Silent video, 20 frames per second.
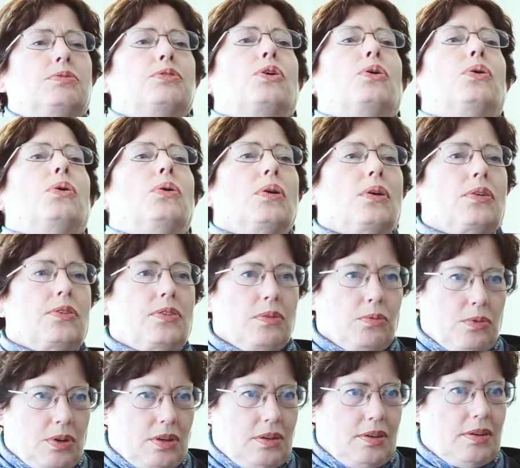course,
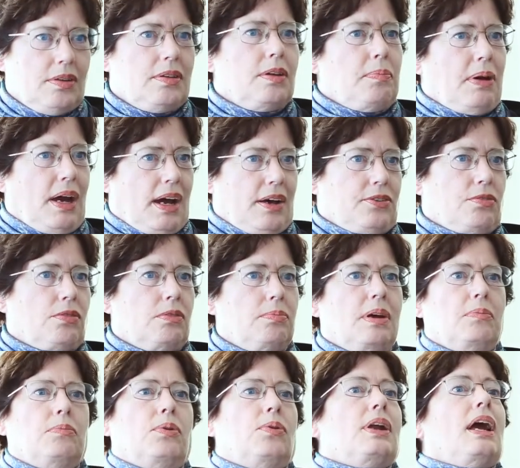the pastor would be on
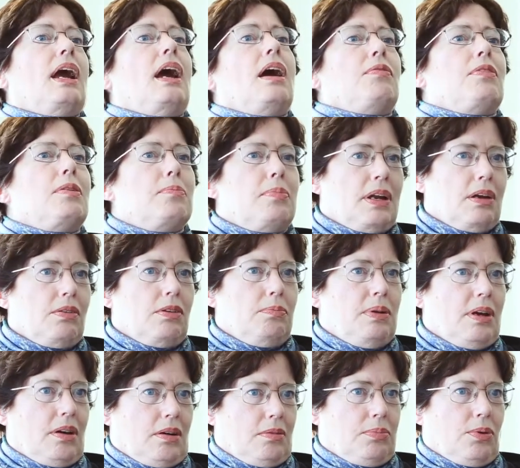board, everybody would be
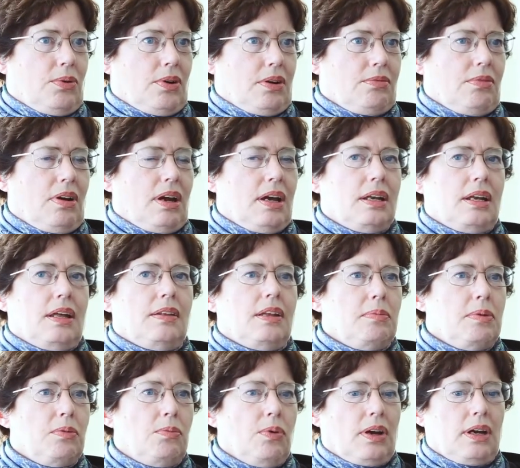on board, right? And they'd be
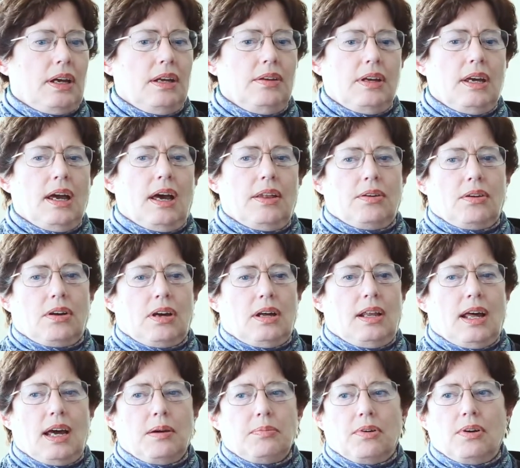working together,
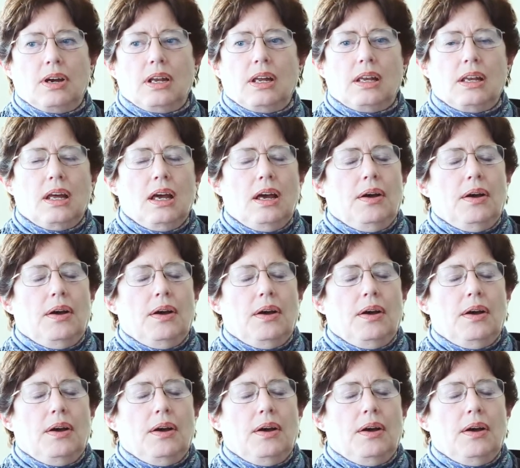collaborating.